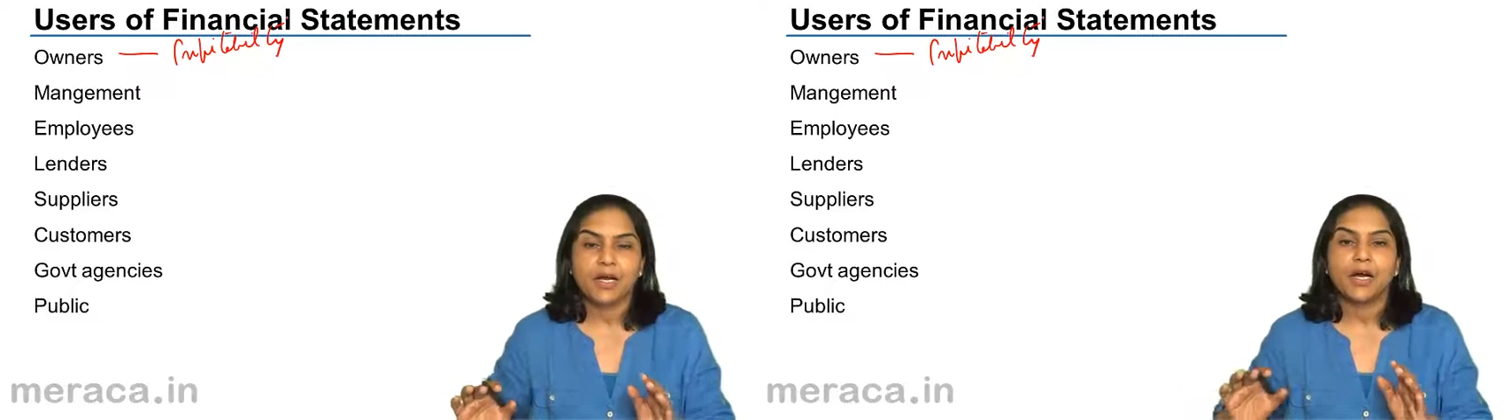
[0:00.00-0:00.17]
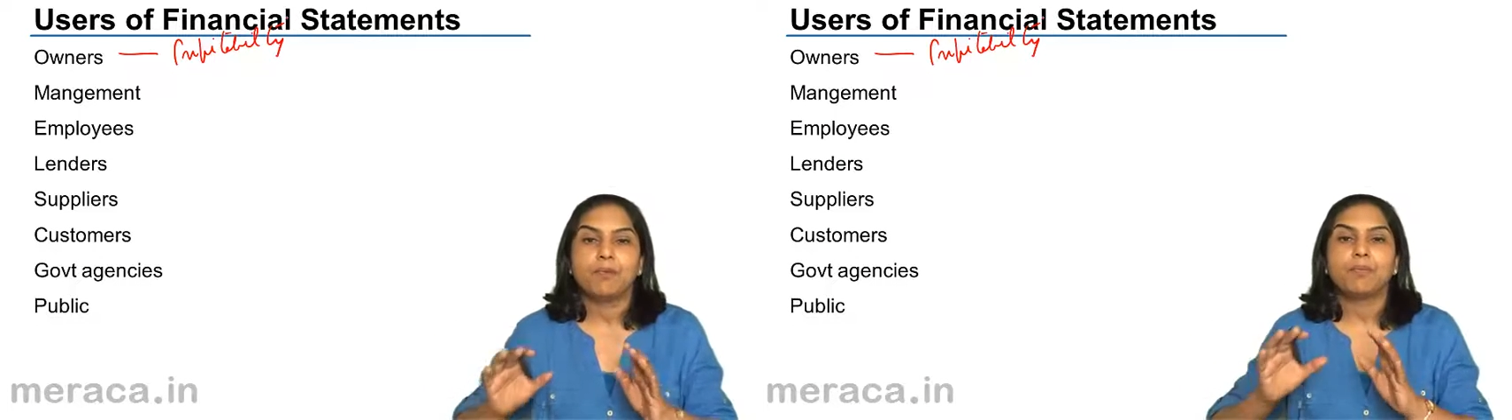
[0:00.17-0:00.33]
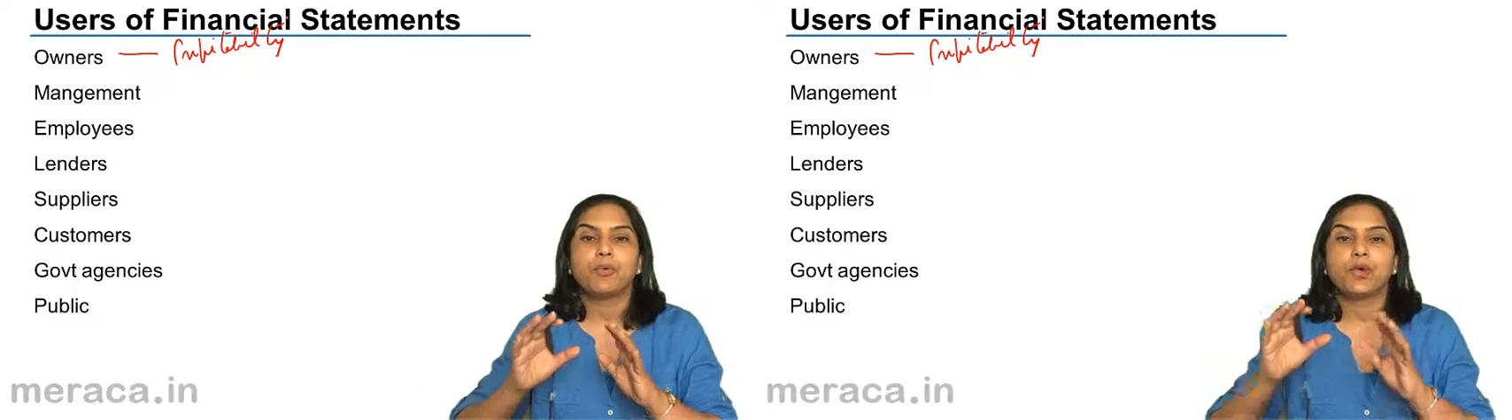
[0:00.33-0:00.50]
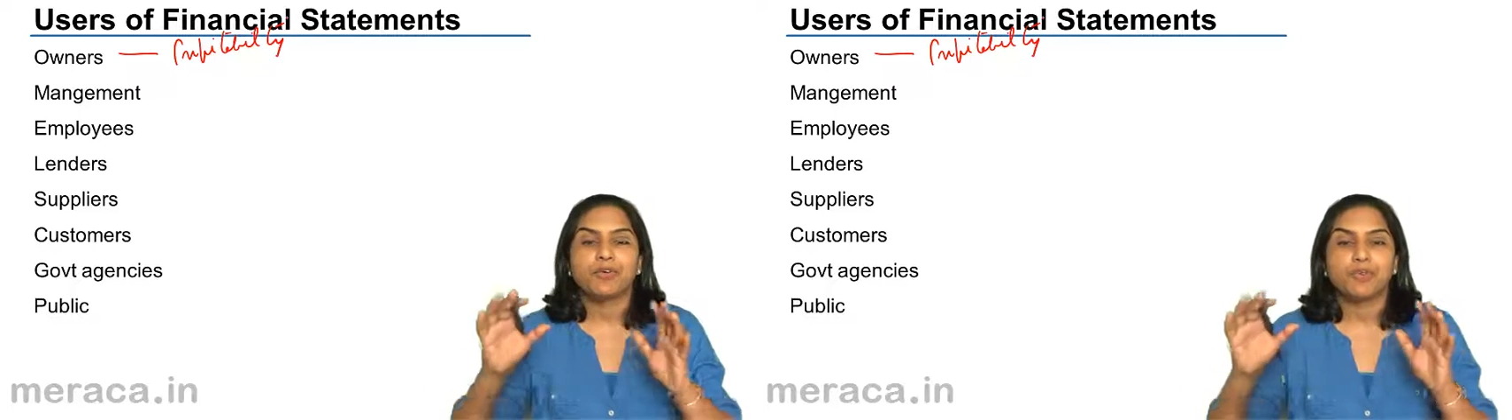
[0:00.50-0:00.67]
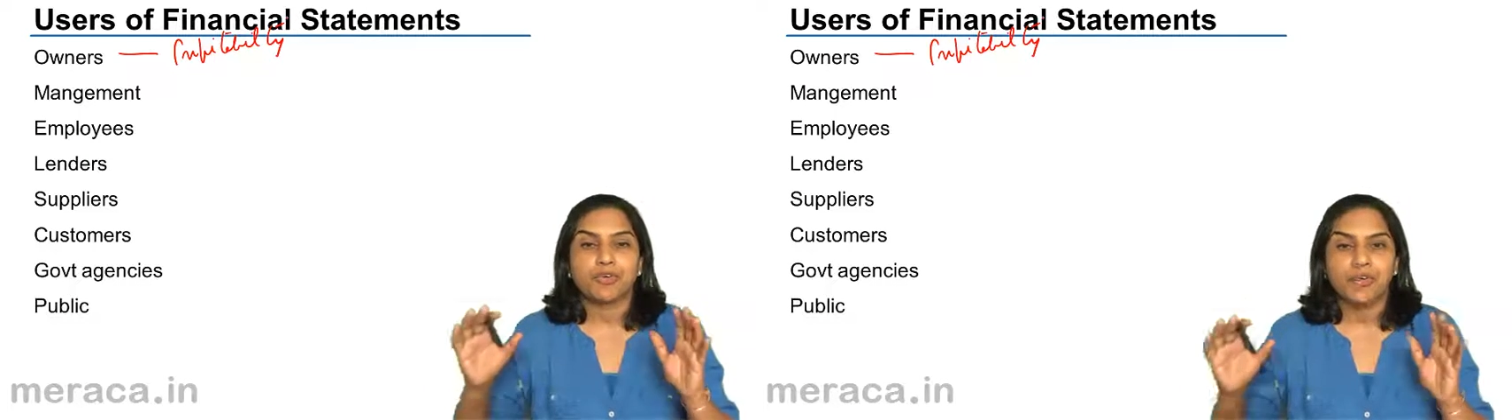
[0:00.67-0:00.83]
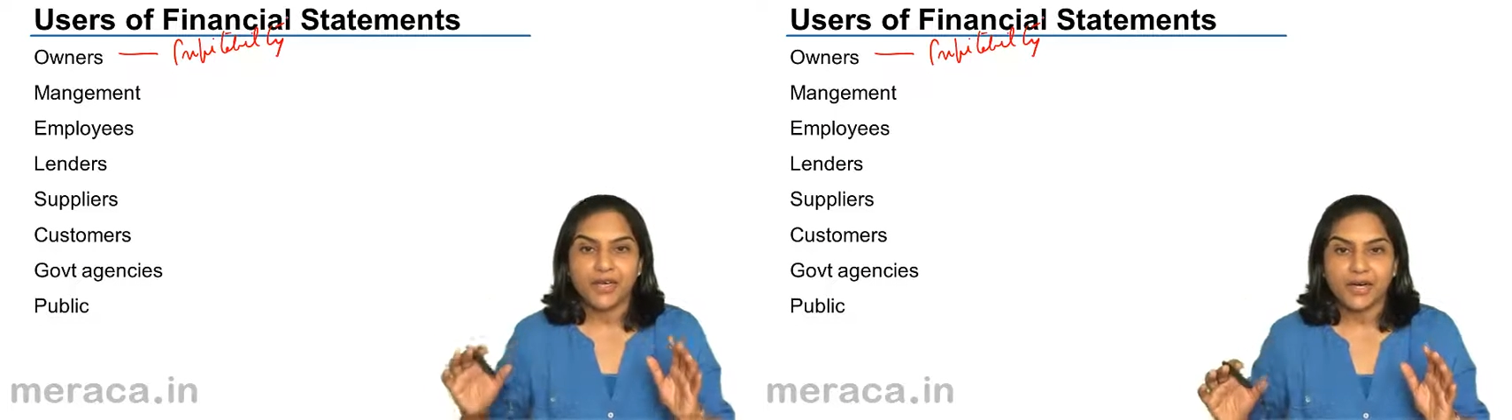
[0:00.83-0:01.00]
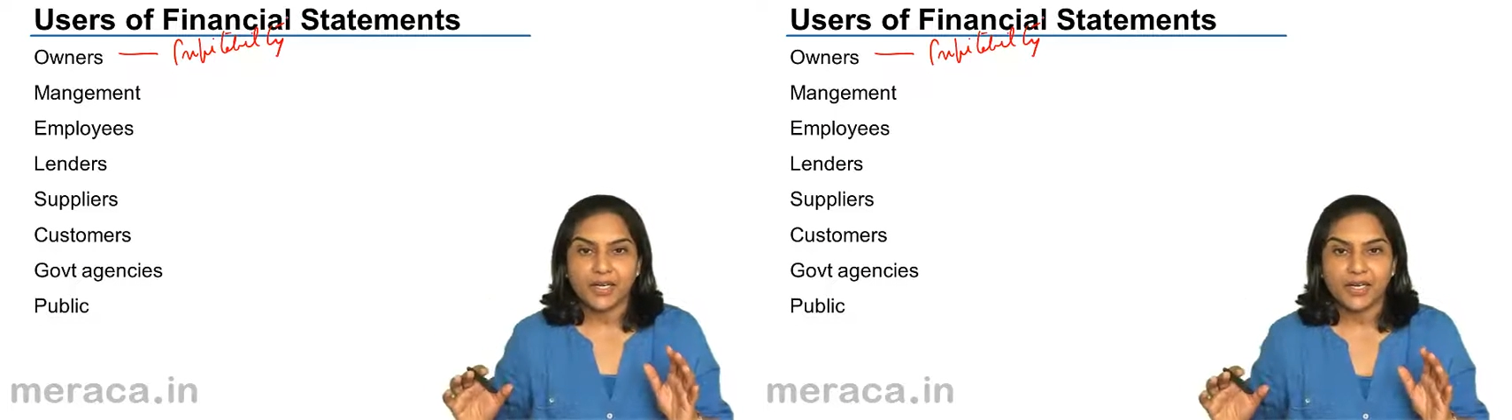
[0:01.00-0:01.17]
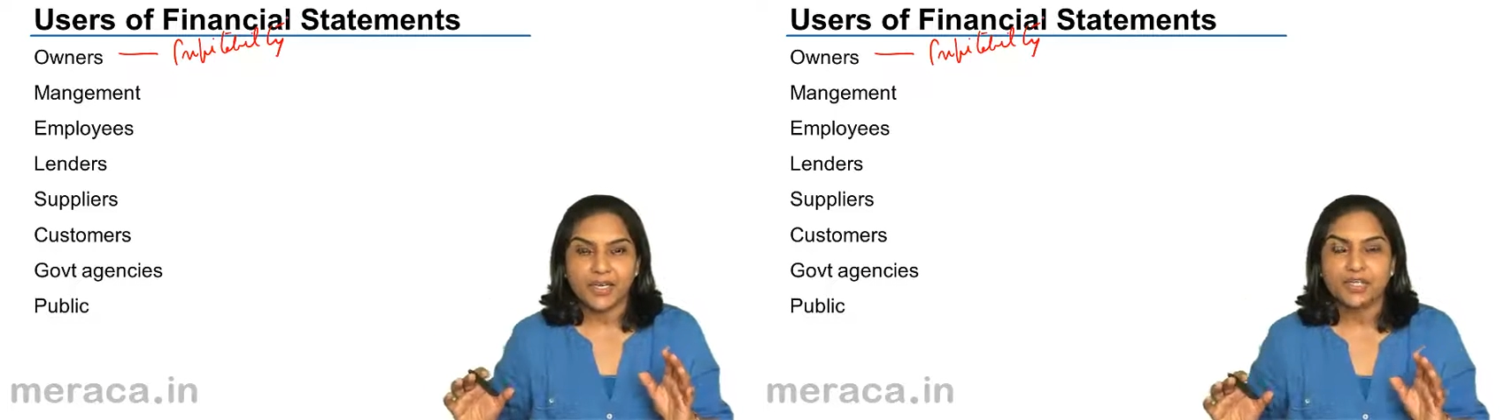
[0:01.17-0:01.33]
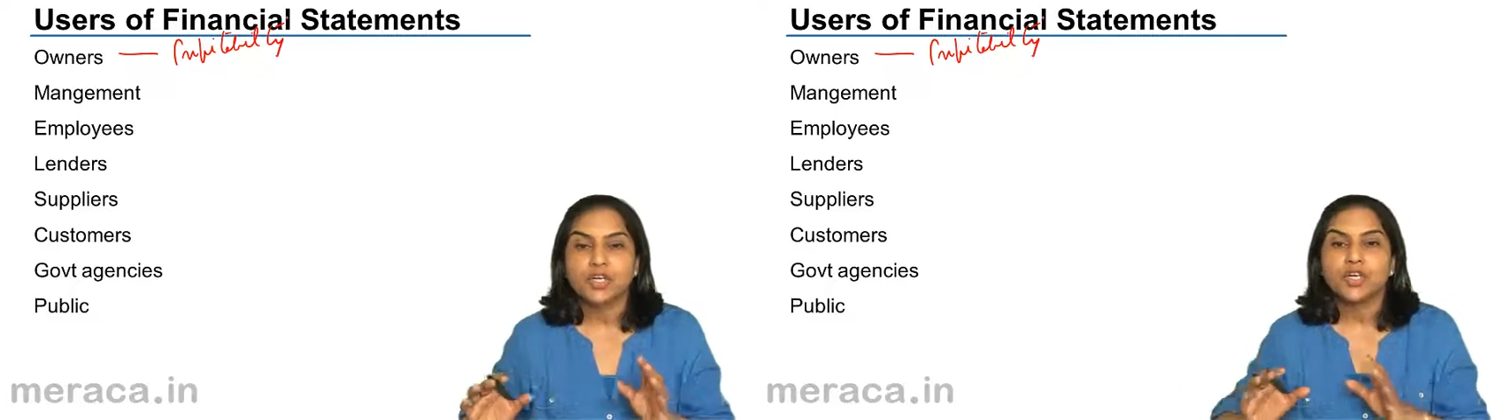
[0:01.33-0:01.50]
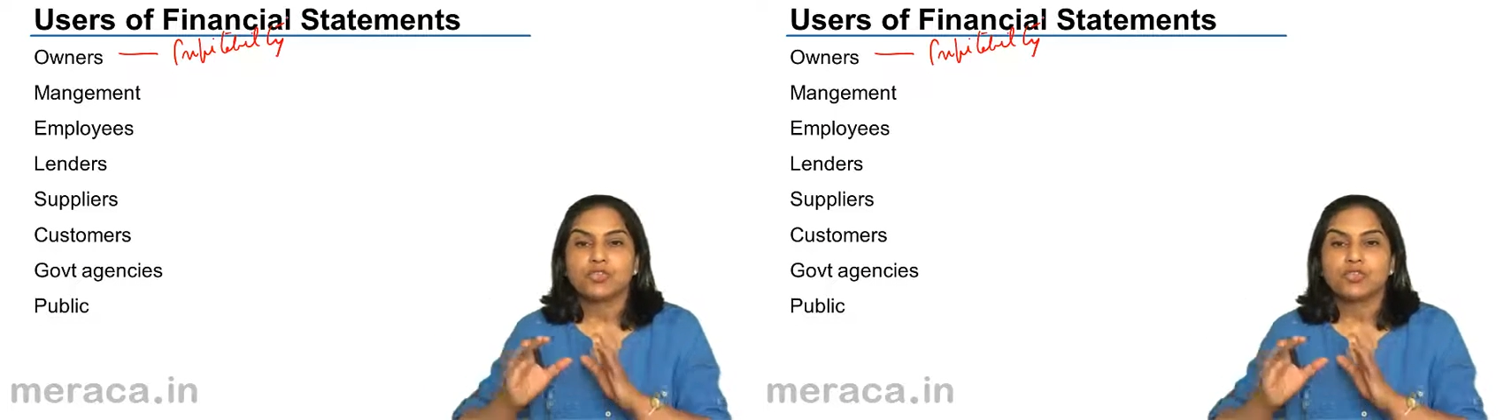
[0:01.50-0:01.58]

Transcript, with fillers: a board of directors